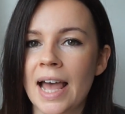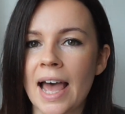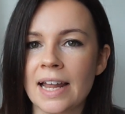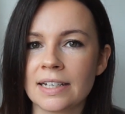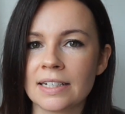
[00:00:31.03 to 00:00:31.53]

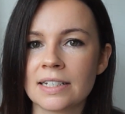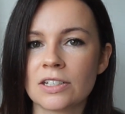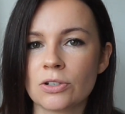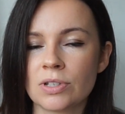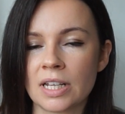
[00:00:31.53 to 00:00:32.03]
and
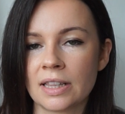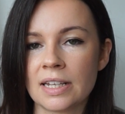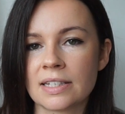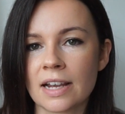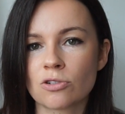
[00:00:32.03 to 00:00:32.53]
using
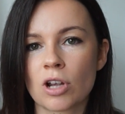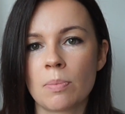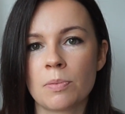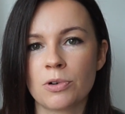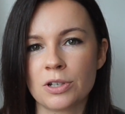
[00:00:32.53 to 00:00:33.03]
these extra
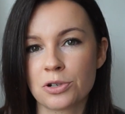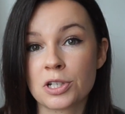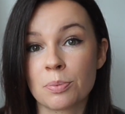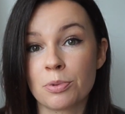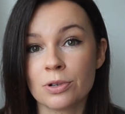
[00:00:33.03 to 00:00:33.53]
couple of points
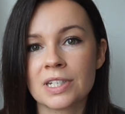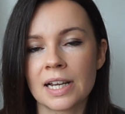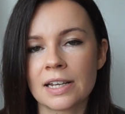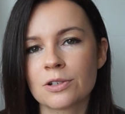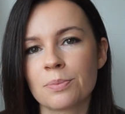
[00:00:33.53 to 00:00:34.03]
just to boost it
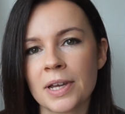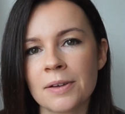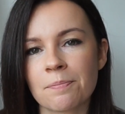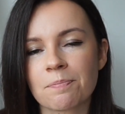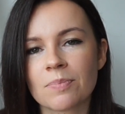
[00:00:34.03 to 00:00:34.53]
a little
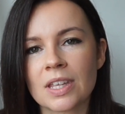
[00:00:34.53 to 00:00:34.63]
bit.